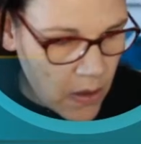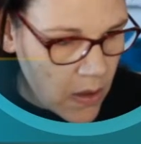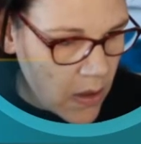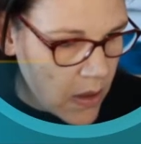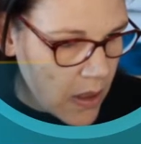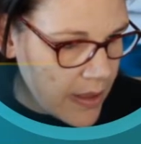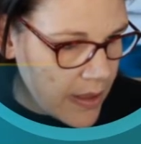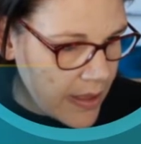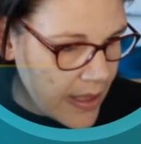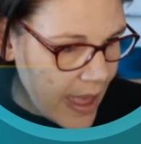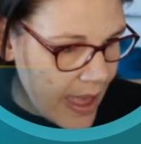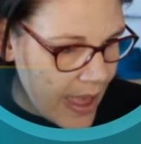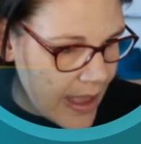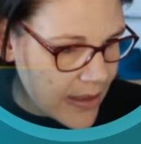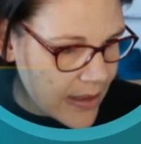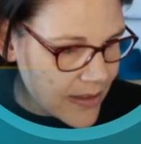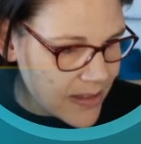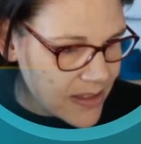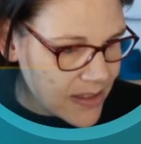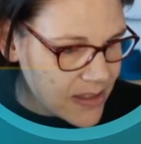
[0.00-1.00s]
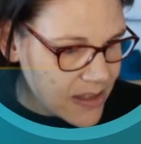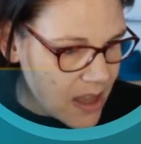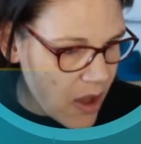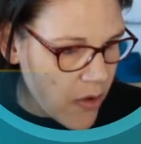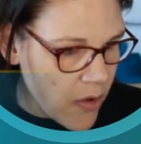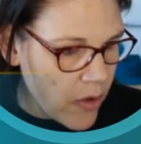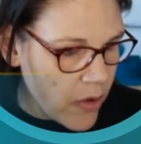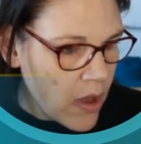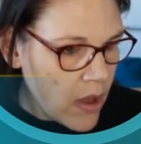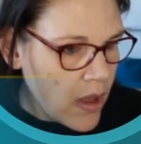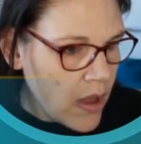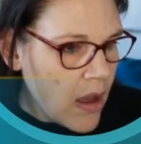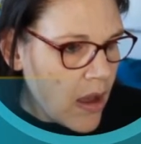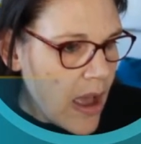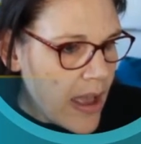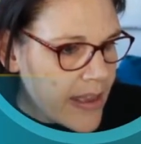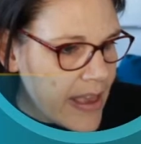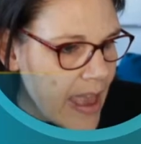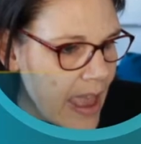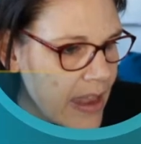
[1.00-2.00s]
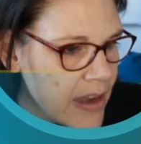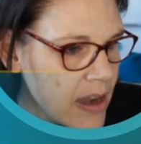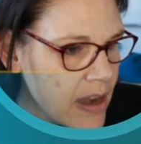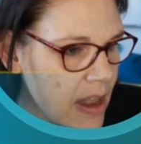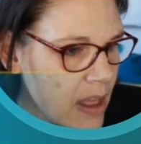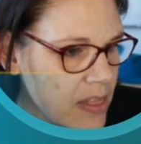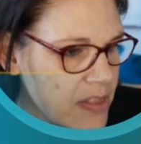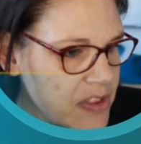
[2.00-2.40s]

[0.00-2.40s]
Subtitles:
Okay, so again,